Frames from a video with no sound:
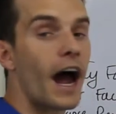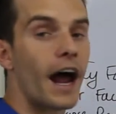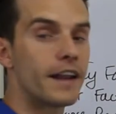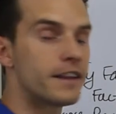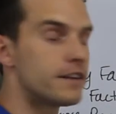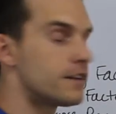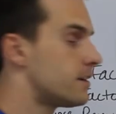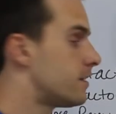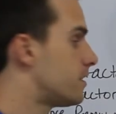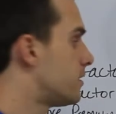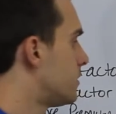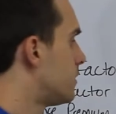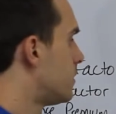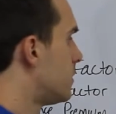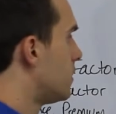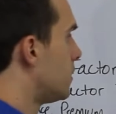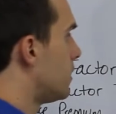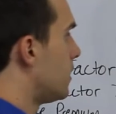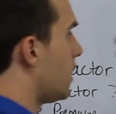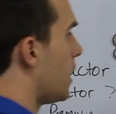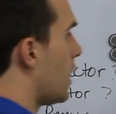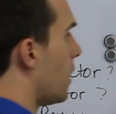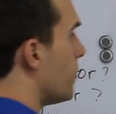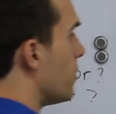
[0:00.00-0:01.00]
that
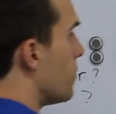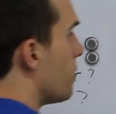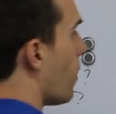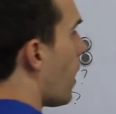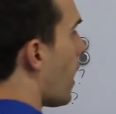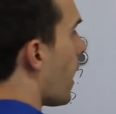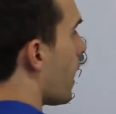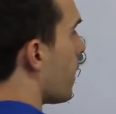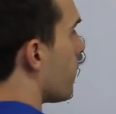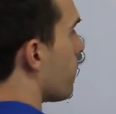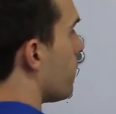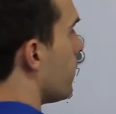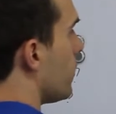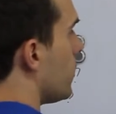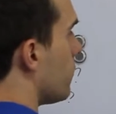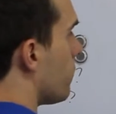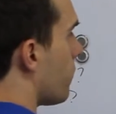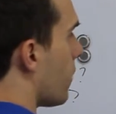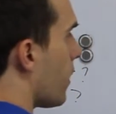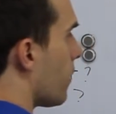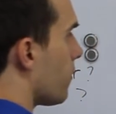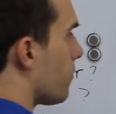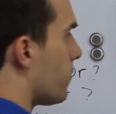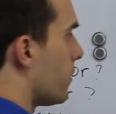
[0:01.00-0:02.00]
and we buy at
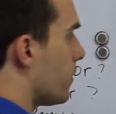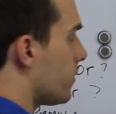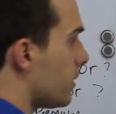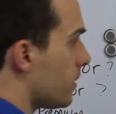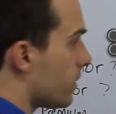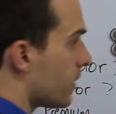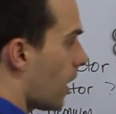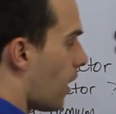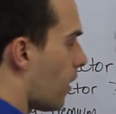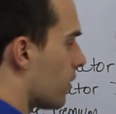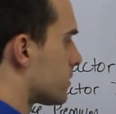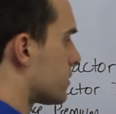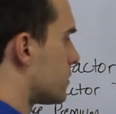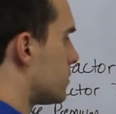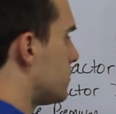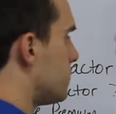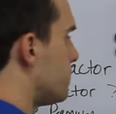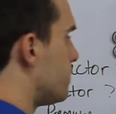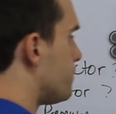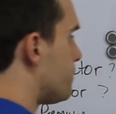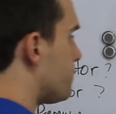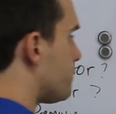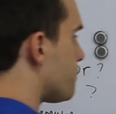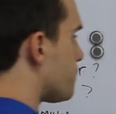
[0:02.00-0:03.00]

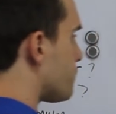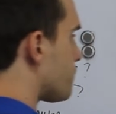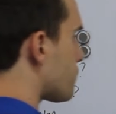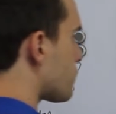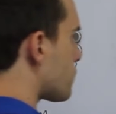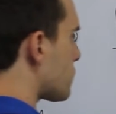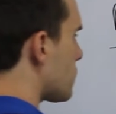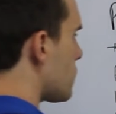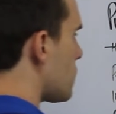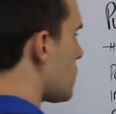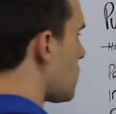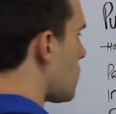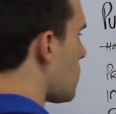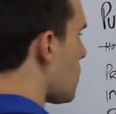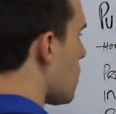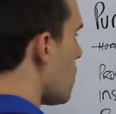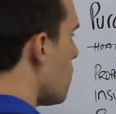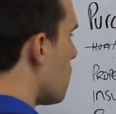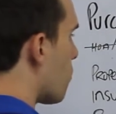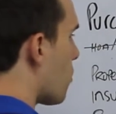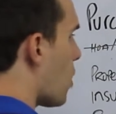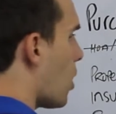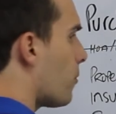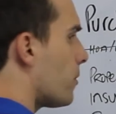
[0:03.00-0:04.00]
$50,000.
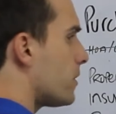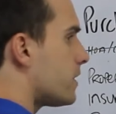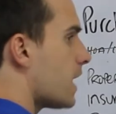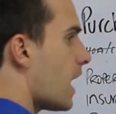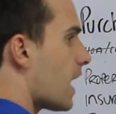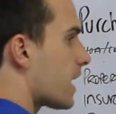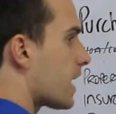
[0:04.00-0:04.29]
Property